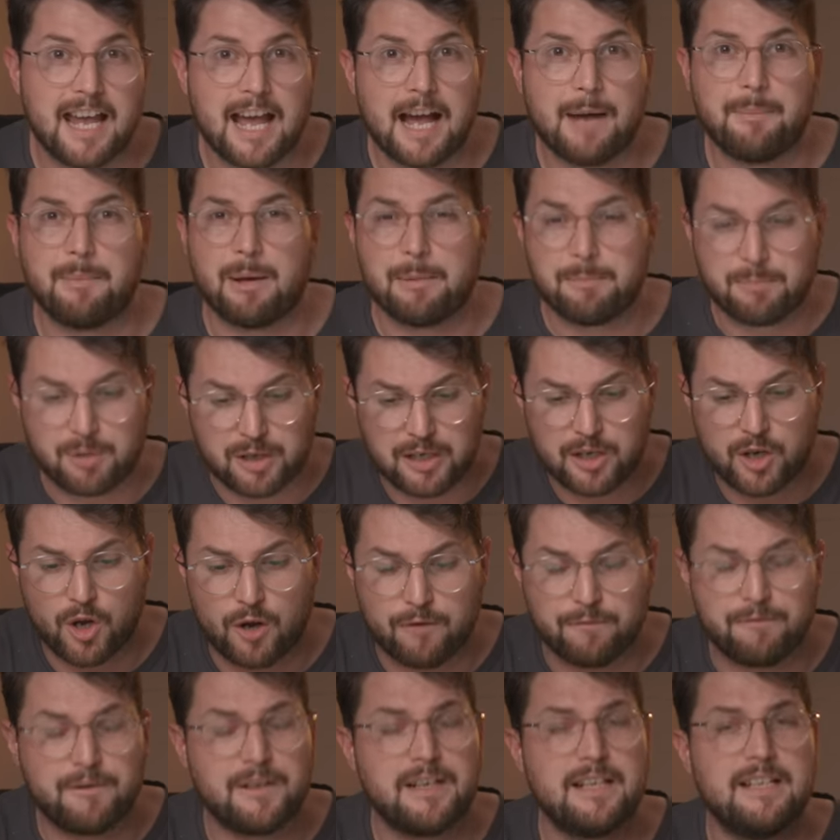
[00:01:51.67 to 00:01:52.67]
I'm pretty
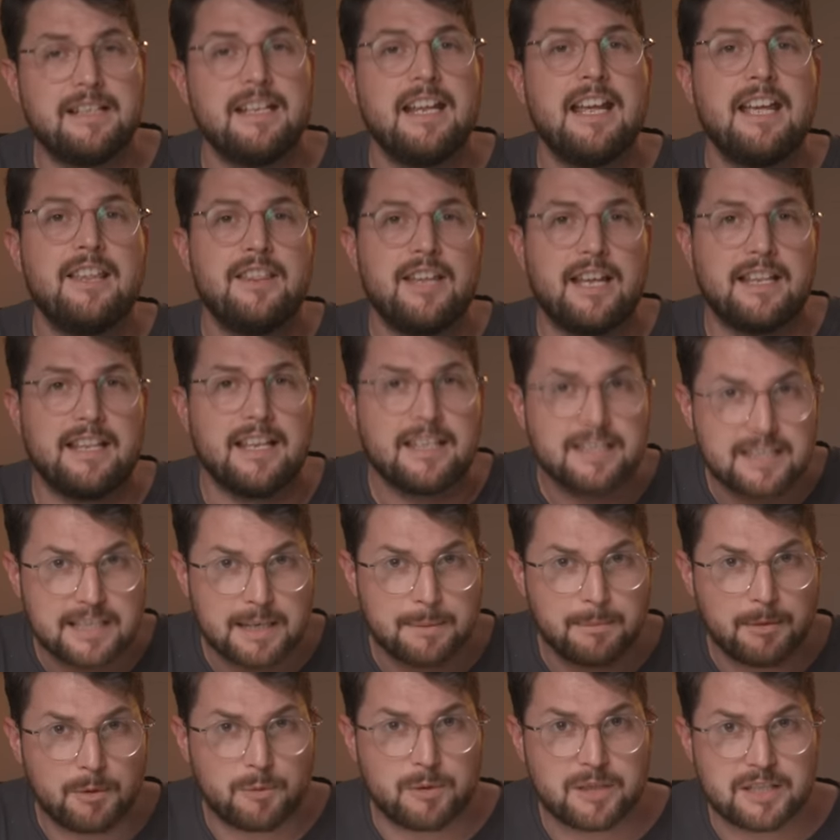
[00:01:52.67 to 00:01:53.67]
confident that
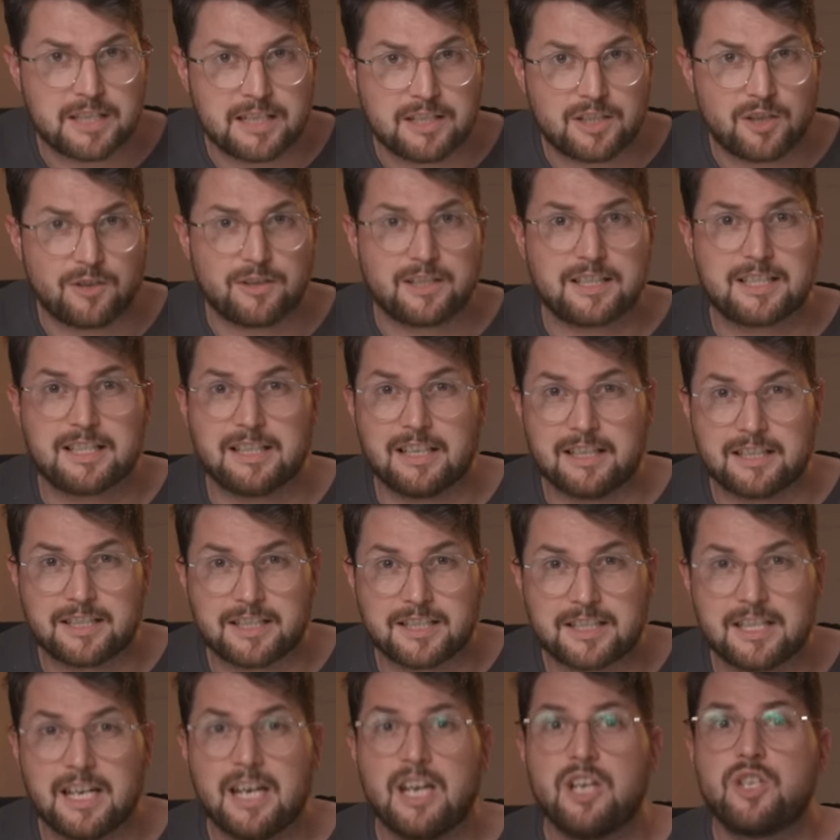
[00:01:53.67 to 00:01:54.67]
some of the whiskies on this
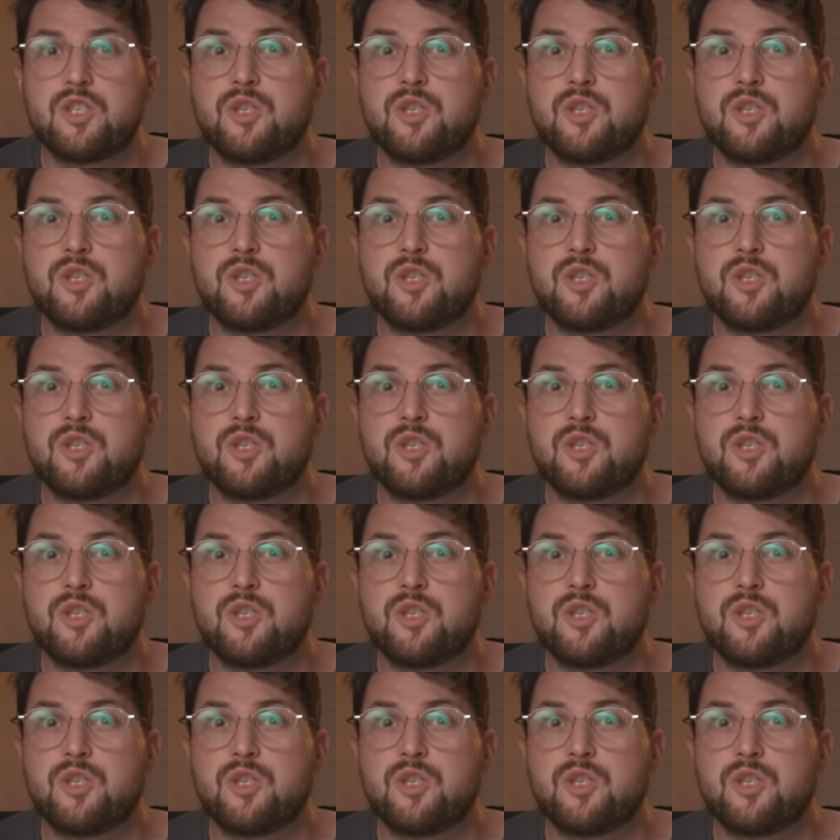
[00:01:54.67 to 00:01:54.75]
list